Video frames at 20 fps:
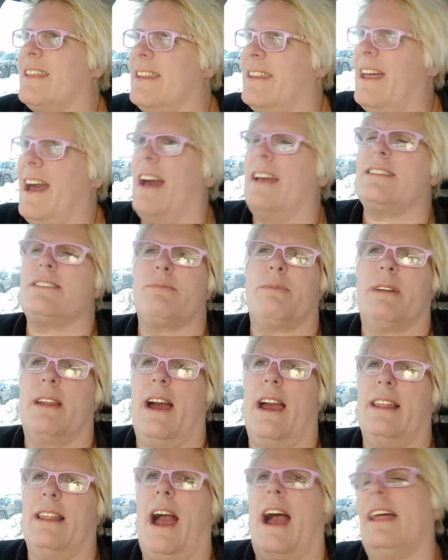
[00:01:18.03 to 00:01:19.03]
that's what
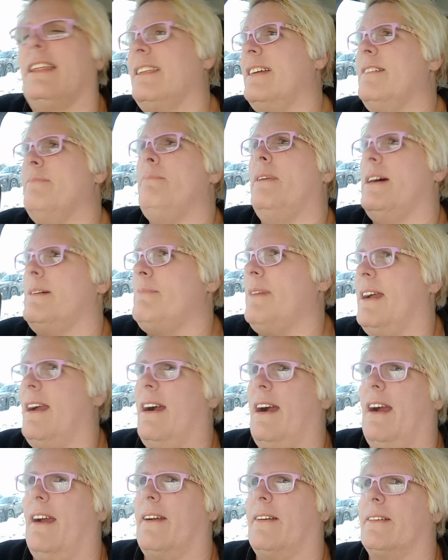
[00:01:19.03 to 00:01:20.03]
I live by my
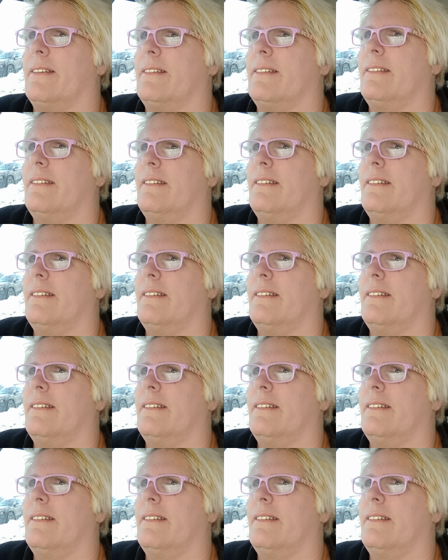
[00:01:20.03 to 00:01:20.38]
heart.